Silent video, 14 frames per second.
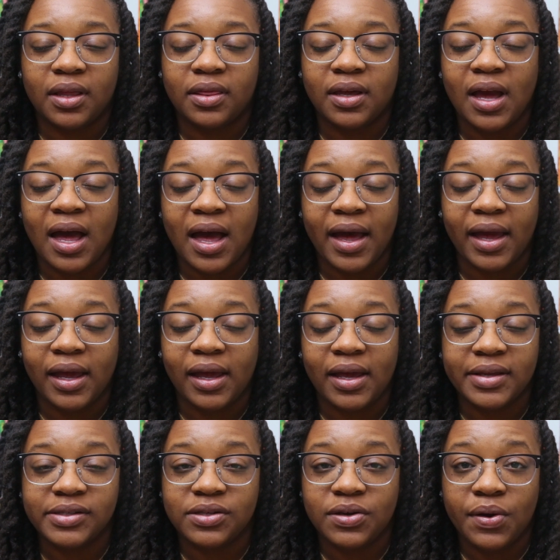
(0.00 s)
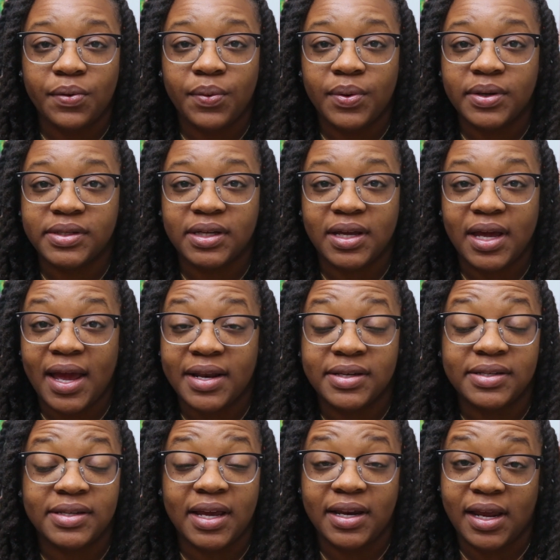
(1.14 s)
the guy is known to
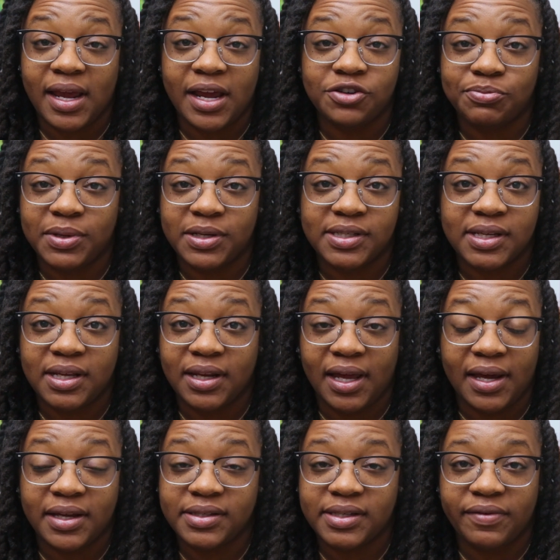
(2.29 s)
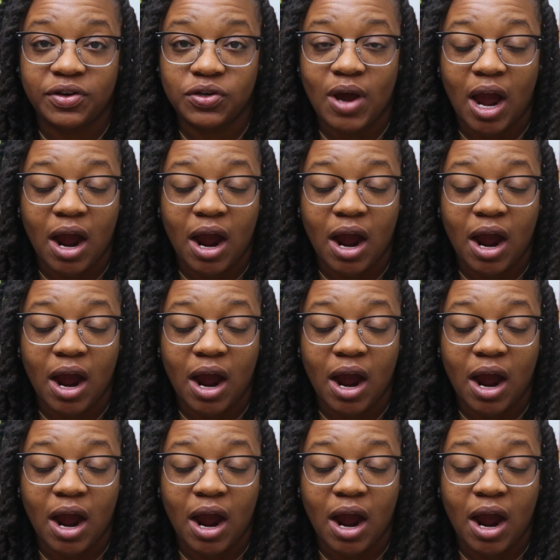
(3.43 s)
end engagements in like 72